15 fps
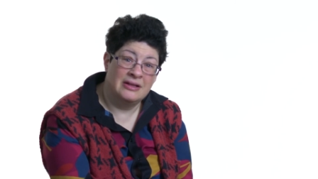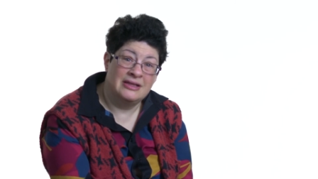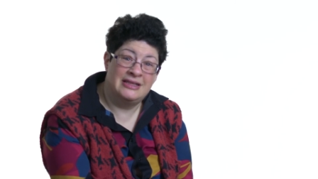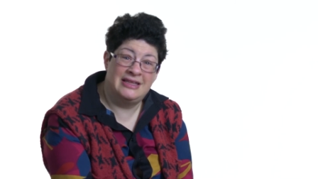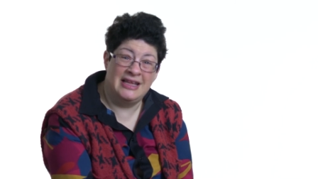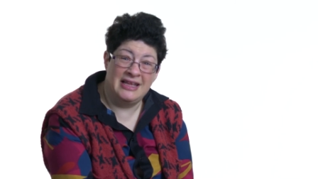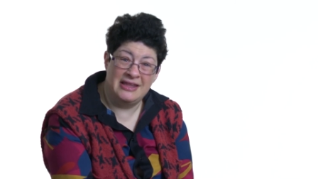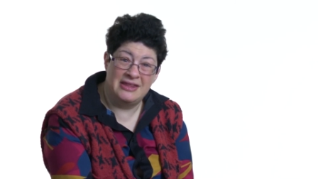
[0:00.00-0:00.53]

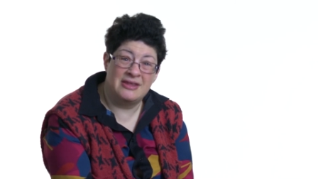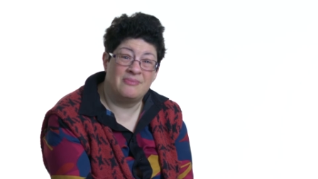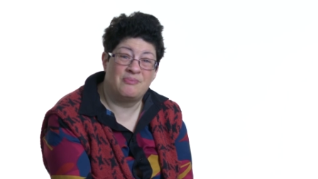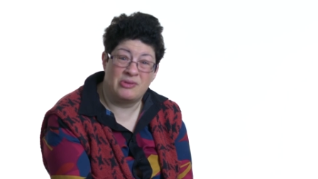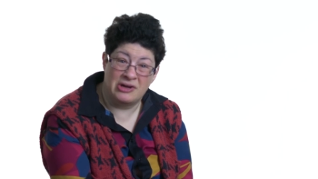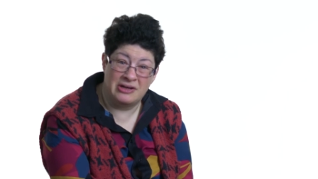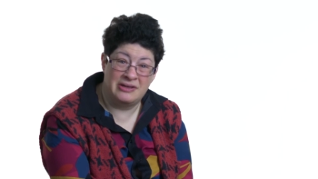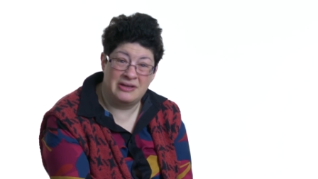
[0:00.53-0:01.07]
see the
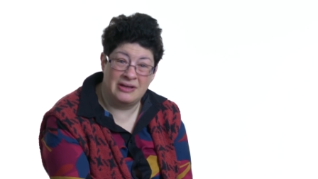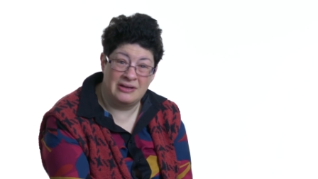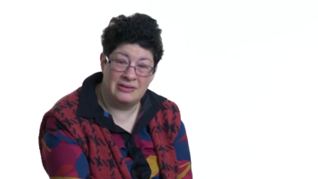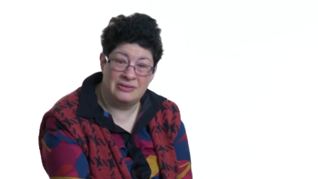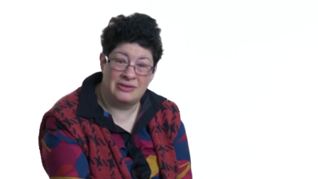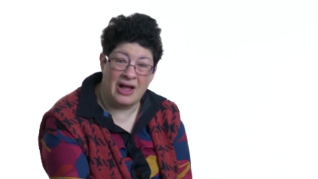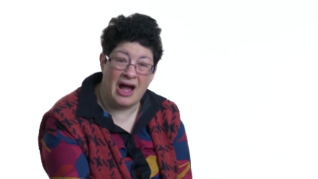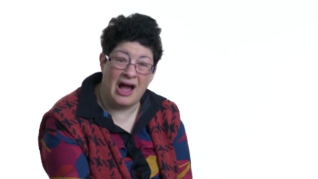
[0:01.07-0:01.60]

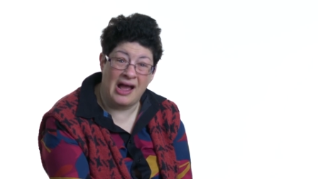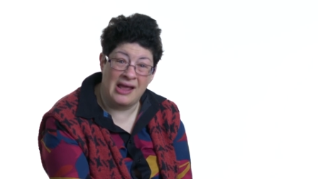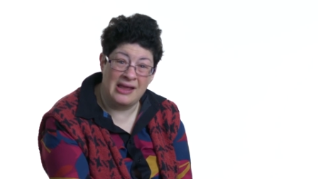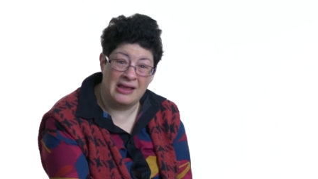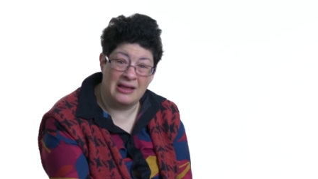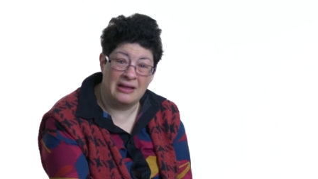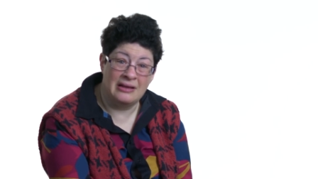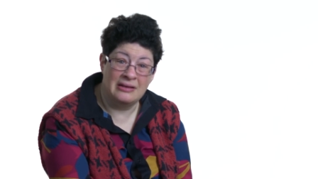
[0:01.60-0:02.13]
person
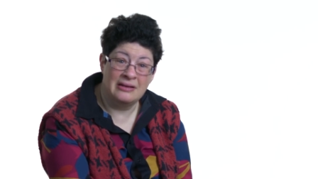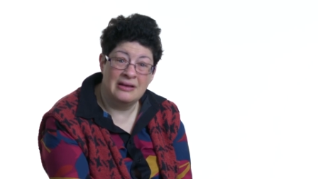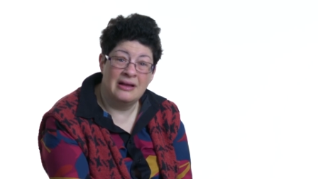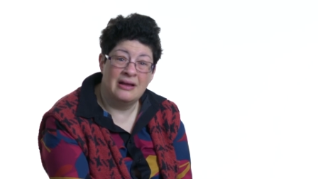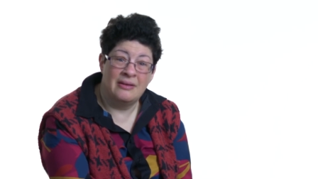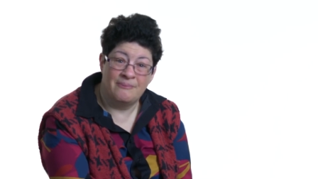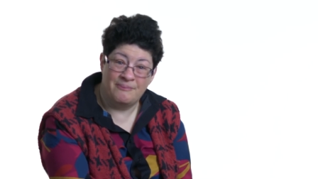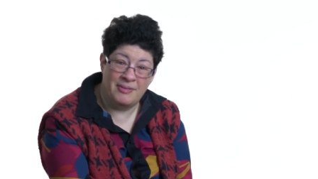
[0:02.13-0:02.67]
dying
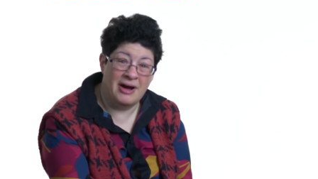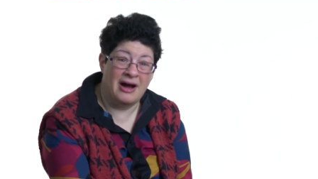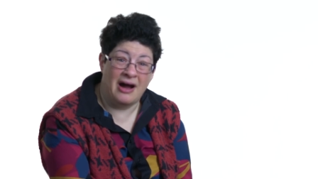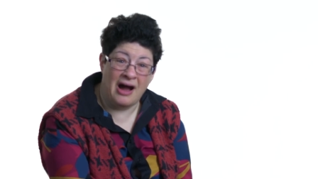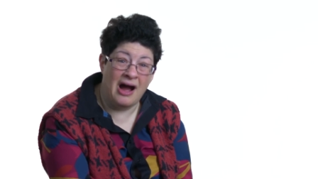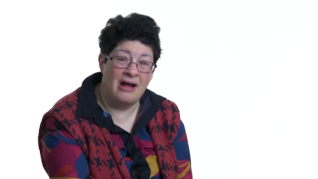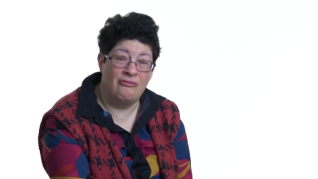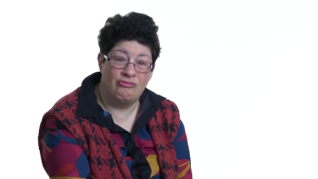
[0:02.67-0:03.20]
but
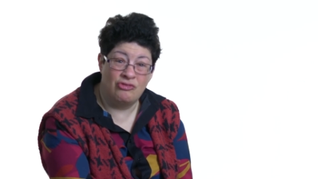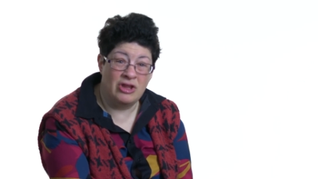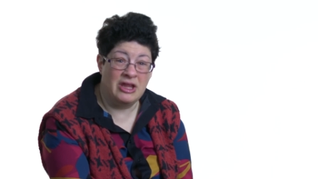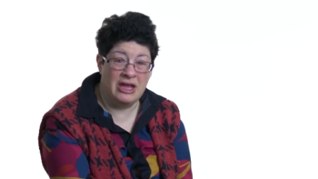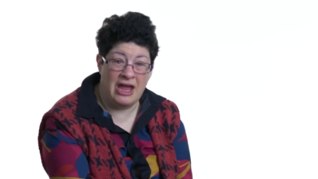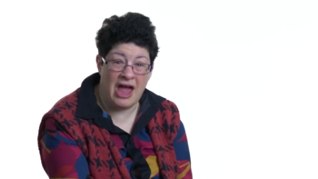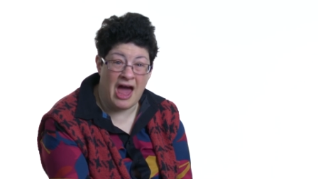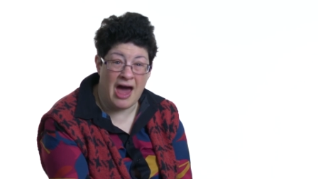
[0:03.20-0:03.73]
i'm
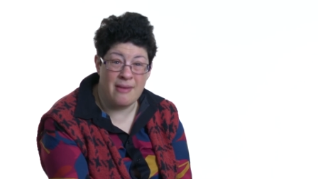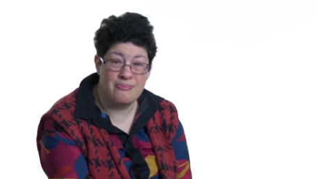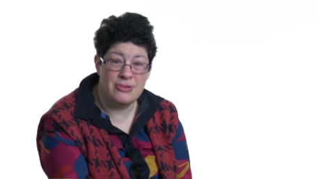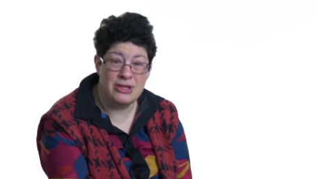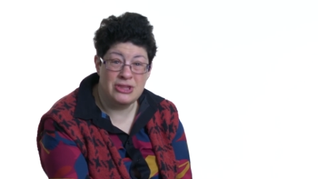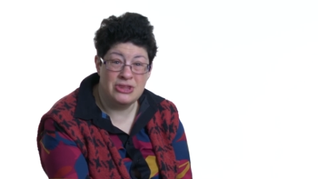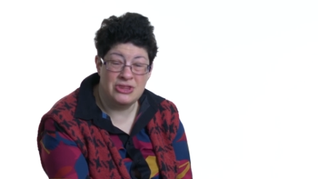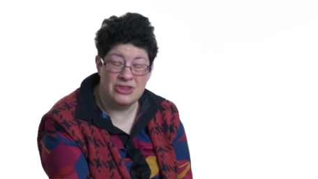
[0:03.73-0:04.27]
really
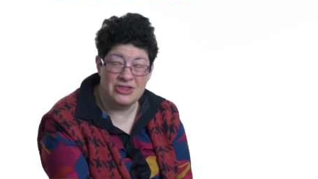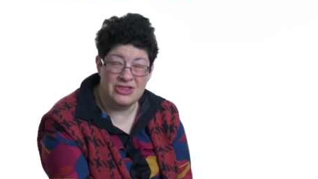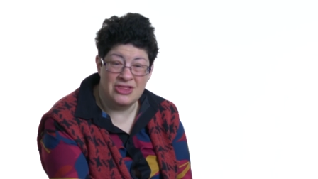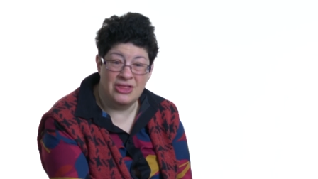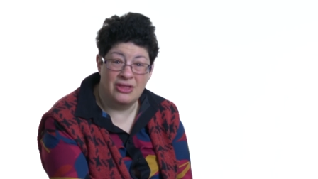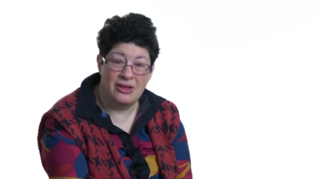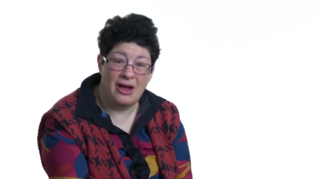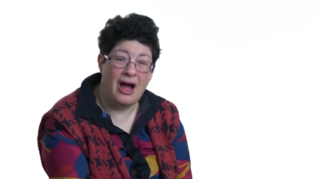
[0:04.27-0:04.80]
happy
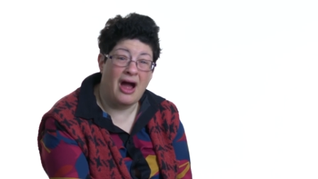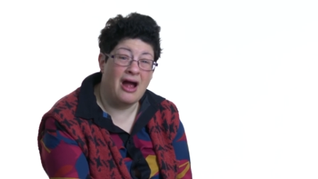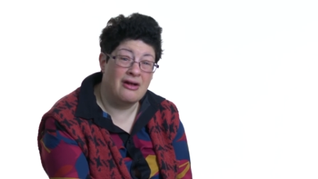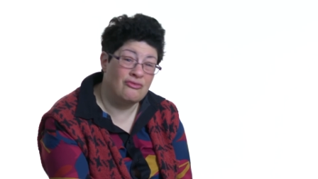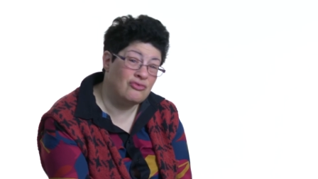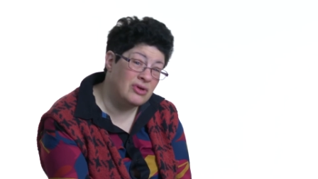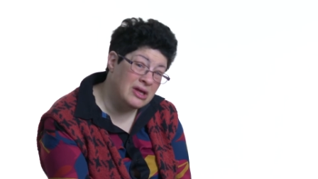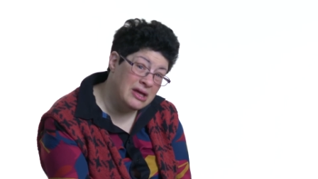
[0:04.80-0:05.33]

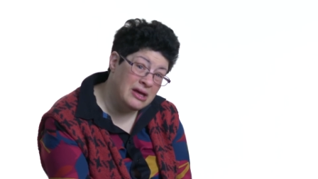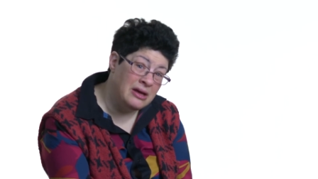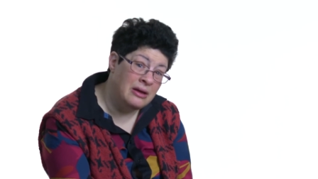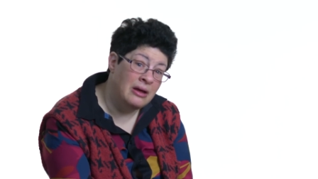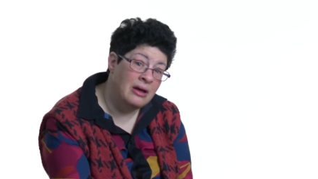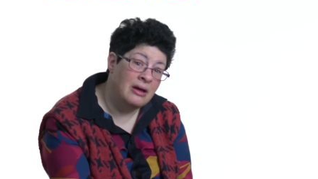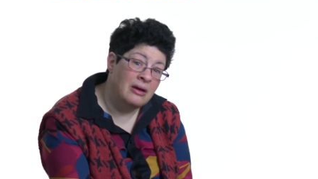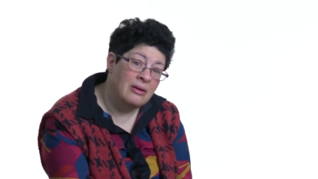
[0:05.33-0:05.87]
i'm really
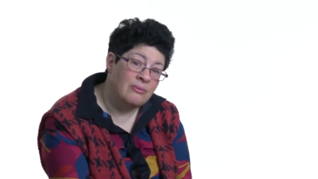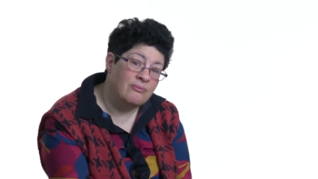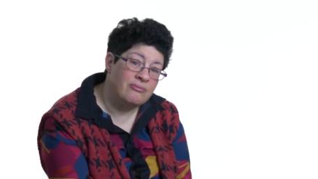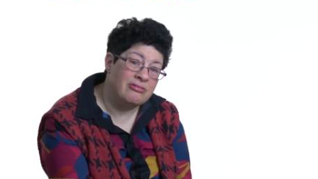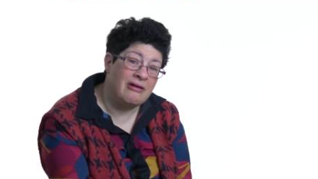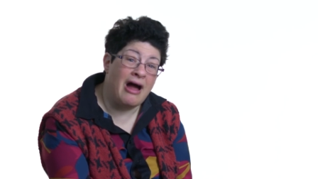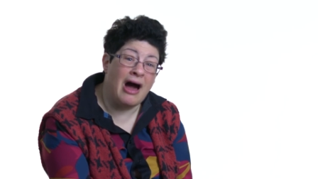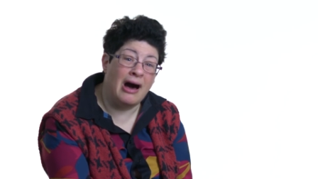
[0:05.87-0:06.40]

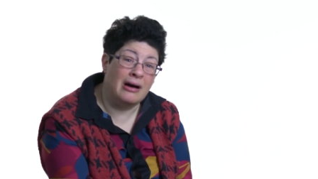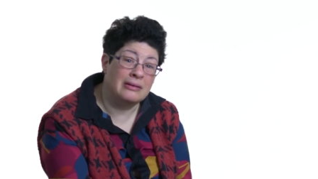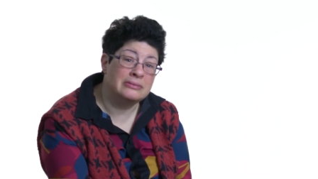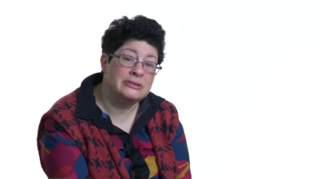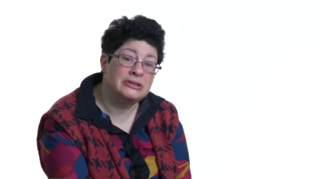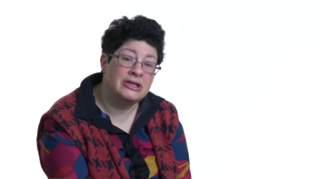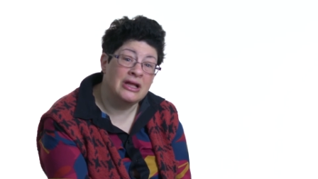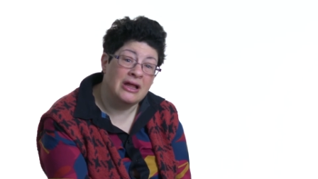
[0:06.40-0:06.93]
proud
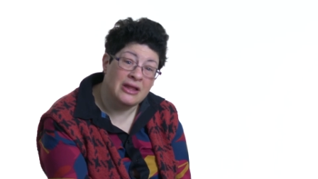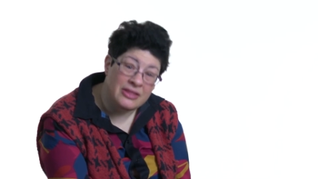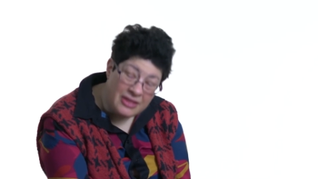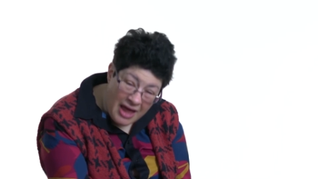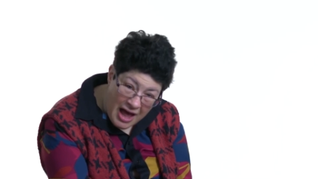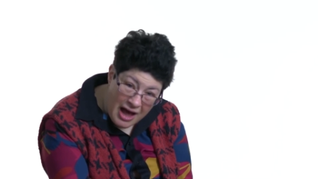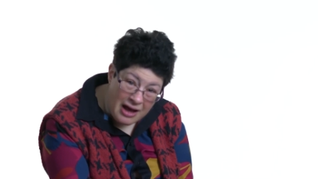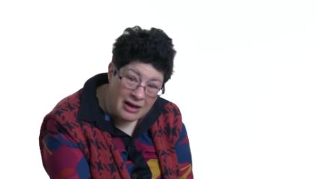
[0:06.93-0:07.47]

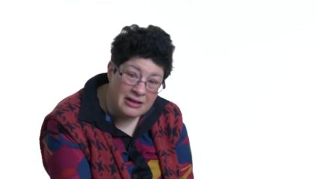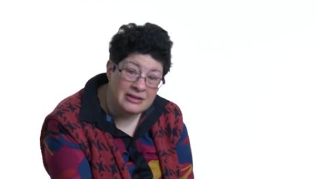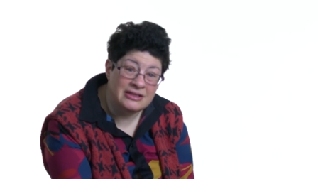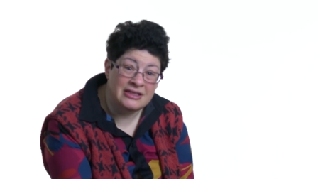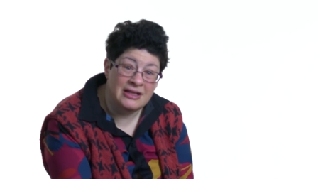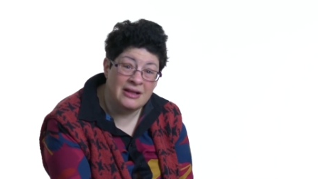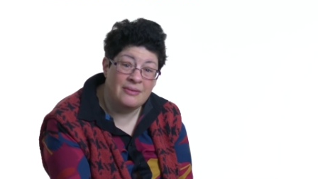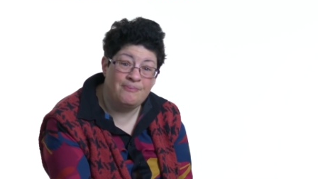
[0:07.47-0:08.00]
that
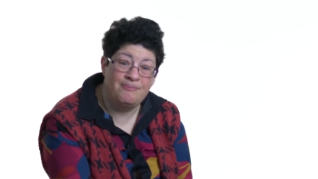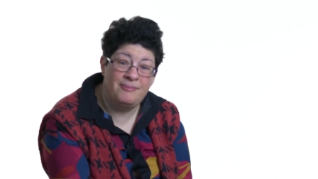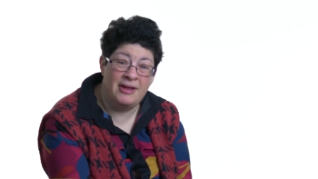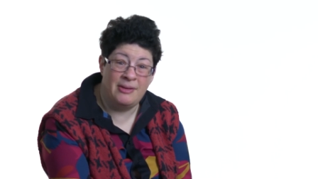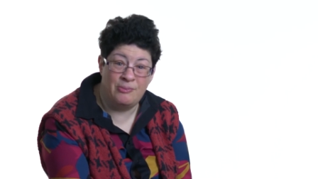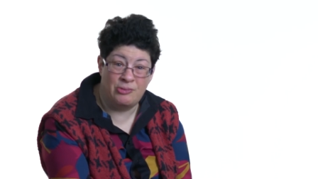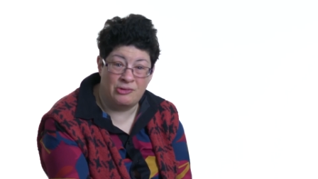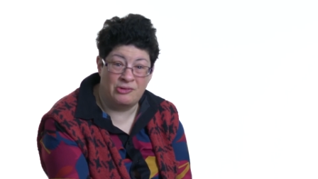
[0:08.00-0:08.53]

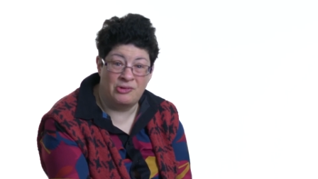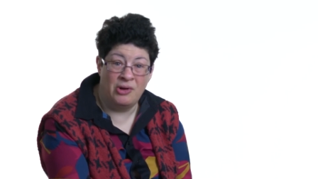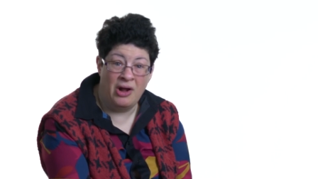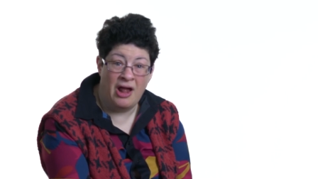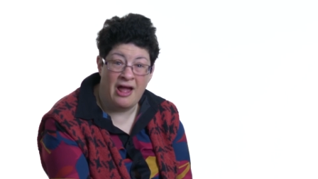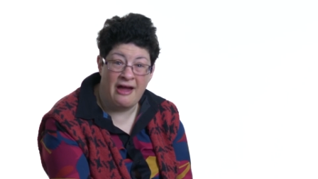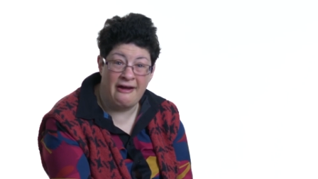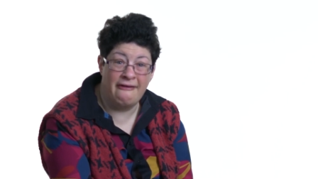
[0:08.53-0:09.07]
people
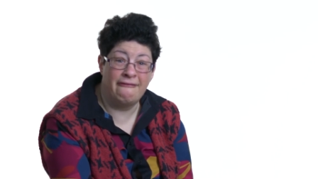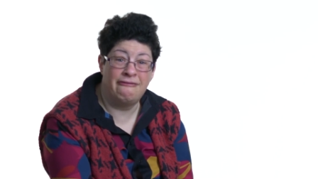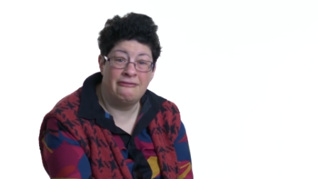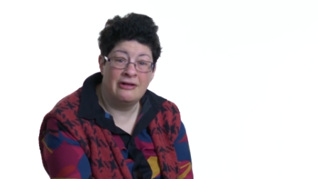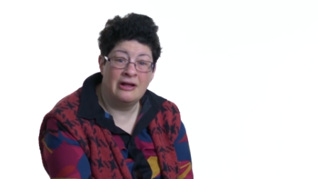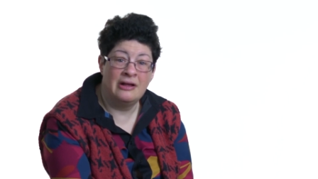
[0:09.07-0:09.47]
have